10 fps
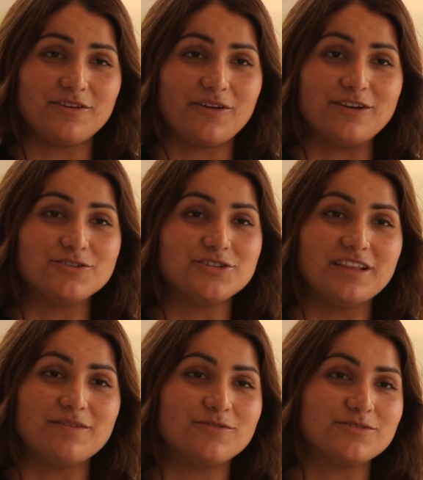their energy
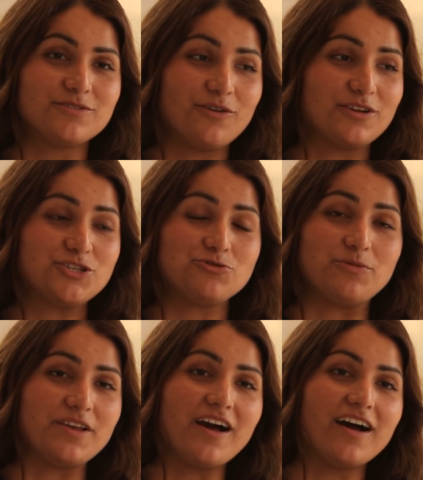levels are
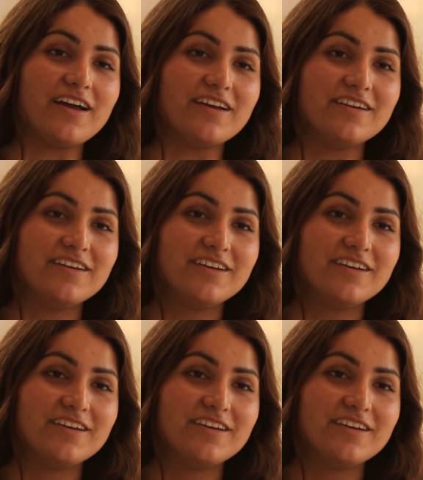extremely high.